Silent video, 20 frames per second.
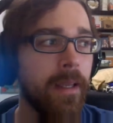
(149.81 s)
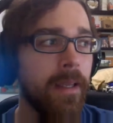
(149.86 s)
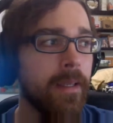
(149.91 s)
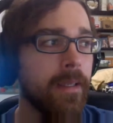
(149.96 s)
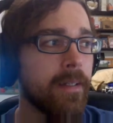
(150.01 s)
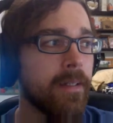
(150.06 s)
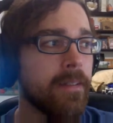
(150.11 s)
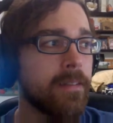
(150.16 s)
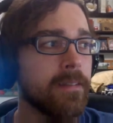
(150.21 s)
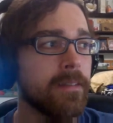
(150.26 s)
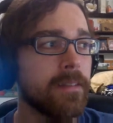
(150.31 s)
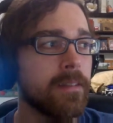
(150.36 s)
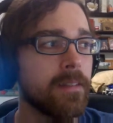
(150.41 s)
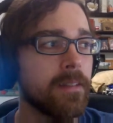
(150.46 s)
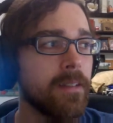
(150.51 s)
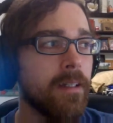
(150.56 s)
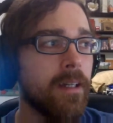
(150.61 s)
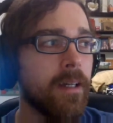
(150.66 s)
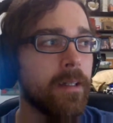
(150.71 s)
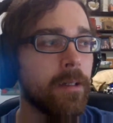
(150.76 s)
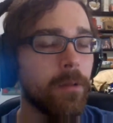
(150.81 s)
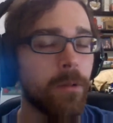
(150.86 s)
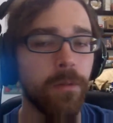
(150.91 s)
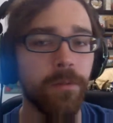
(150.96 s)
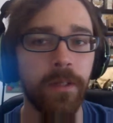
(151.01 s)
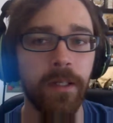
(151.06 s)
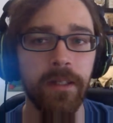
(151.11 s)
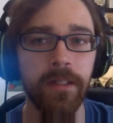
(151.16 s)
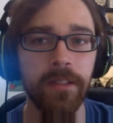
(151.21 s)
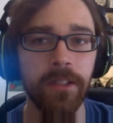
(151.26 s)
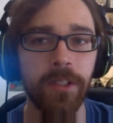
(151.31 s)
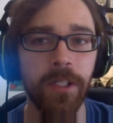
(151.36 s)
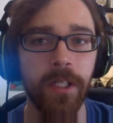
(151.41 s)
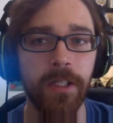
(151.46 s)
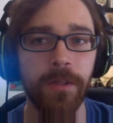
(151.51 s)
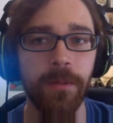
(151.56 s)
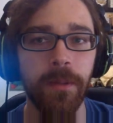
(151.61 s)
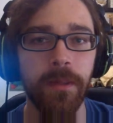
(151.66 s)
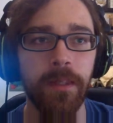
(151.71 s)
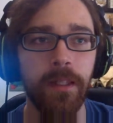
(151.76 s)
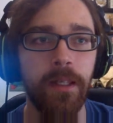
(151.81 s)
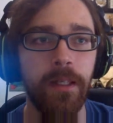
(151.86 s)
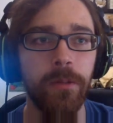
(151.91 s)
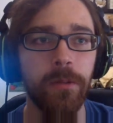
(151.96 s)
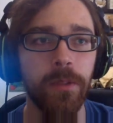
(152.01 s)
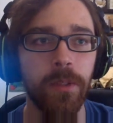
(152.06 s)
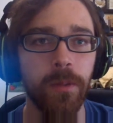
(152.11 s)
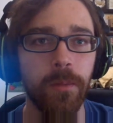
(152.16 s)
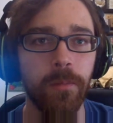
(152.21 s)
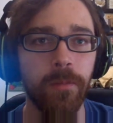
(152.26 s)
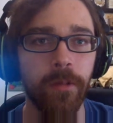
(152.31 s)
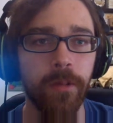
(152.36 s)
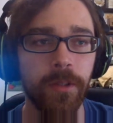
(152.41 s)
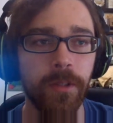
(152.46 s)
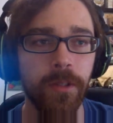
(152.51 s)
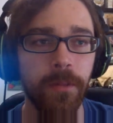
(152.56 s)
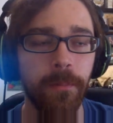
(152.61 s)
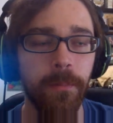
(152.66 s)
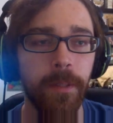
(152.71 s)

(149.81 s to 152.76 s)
And I don't know if anything's changed with the YouTube version,